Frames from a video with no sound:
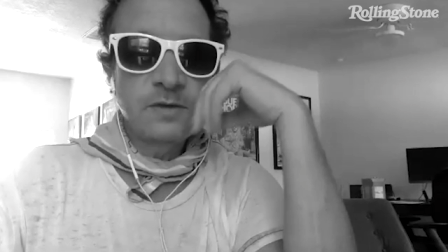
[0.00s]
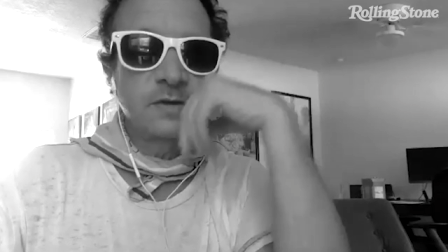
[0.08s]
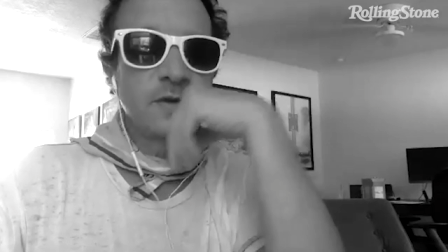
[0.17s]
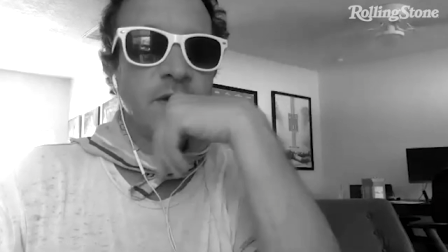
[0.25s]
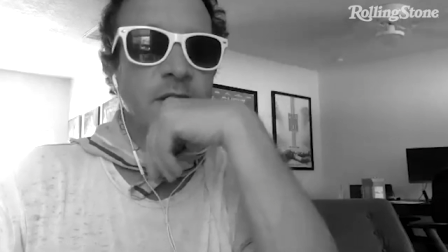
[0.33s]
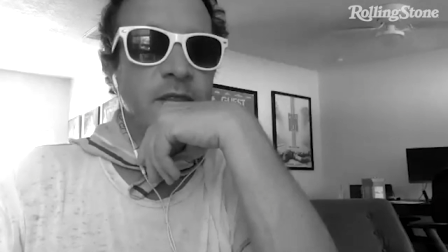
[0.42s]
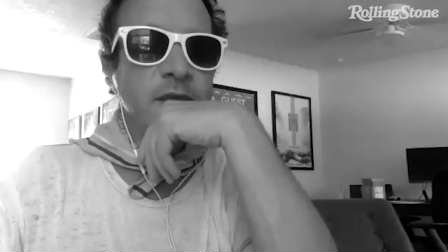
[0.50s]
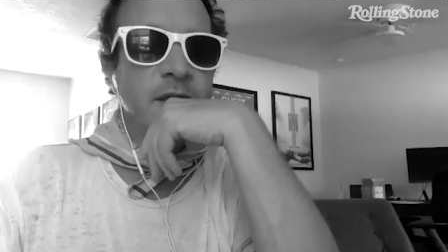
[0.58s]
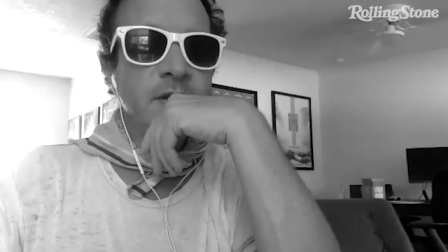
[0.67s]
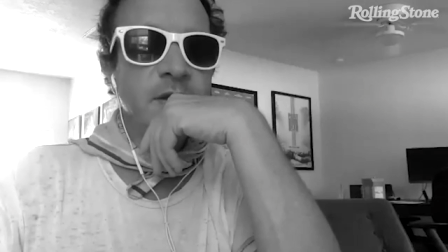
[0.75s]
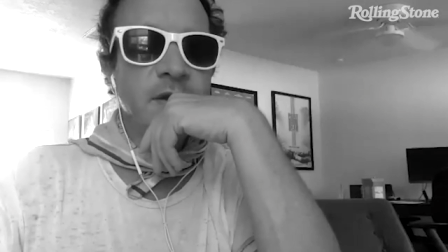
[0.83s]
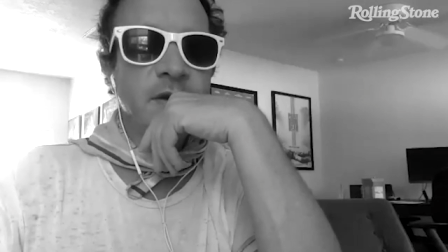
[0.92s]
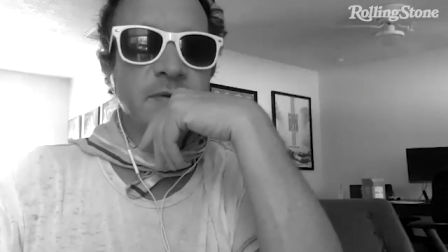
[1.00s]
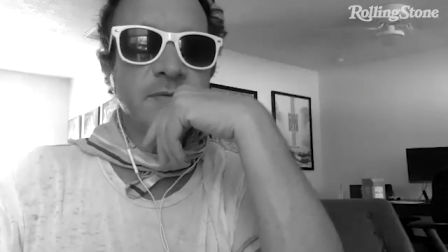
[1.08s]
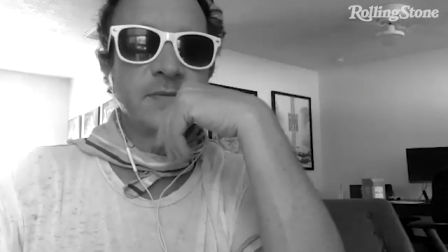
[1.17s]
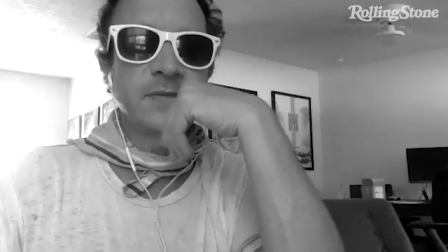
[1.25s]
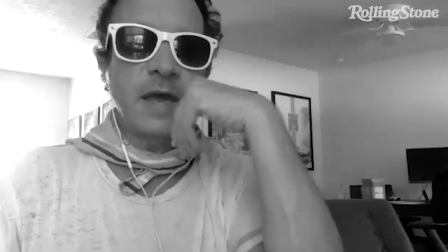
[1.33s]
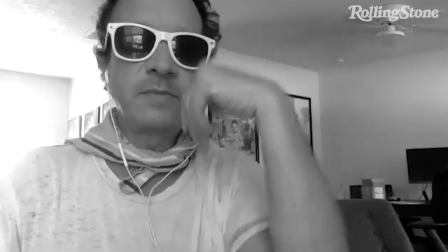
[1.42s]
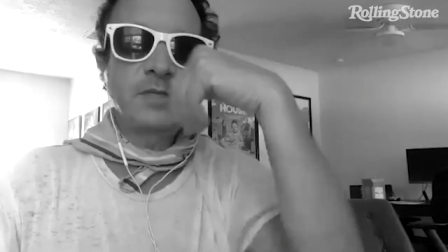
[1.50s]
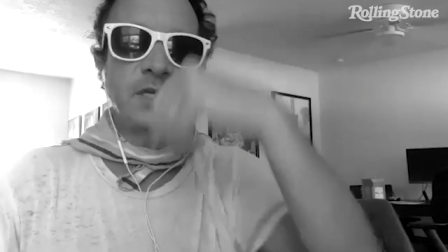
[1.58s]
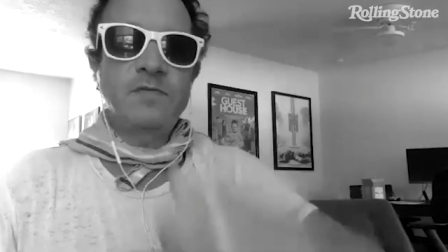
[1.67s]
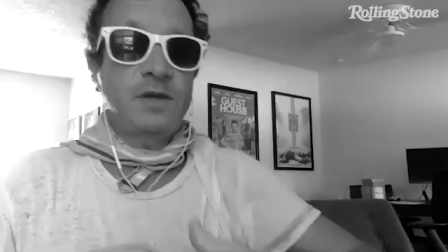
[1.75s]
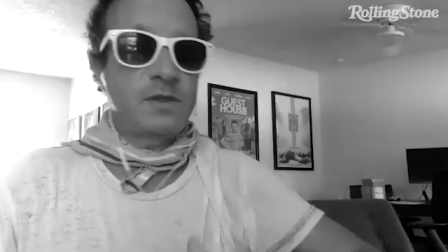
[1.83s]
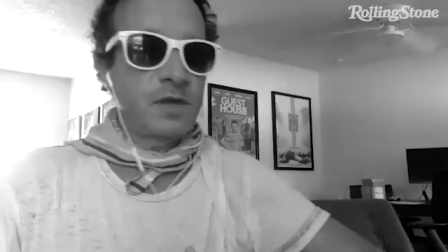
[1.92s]
And then, you know, the
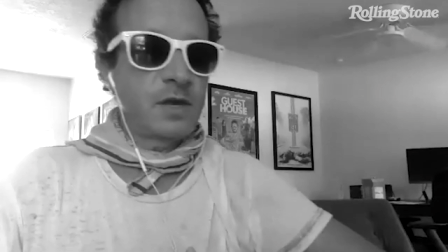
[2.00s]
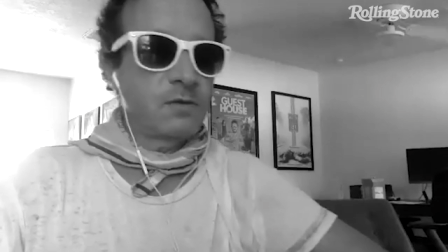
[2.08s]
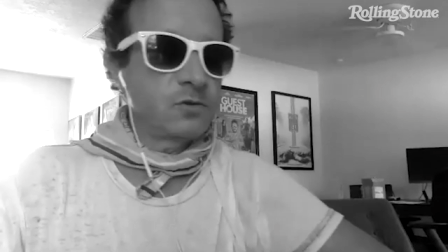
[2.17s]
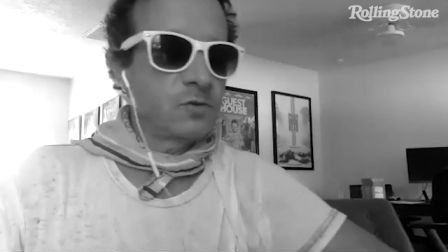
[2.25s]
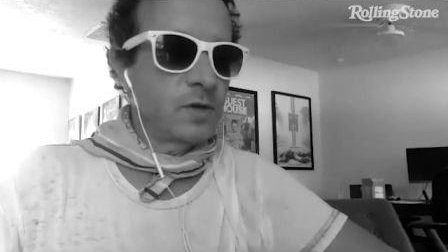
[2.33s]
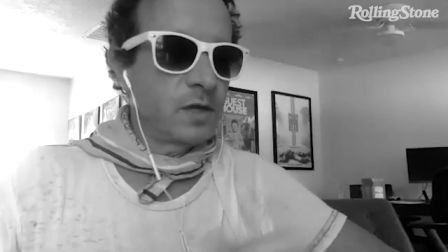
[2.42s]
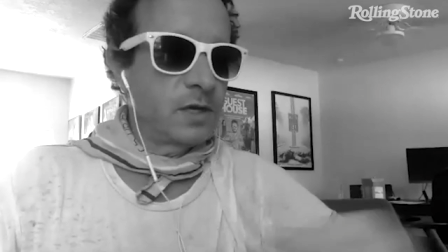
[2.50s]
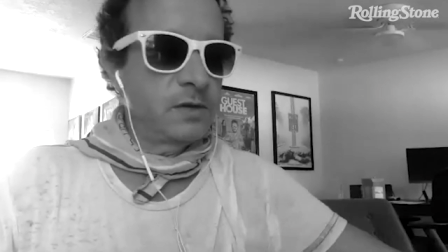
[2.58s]
MTV thing was really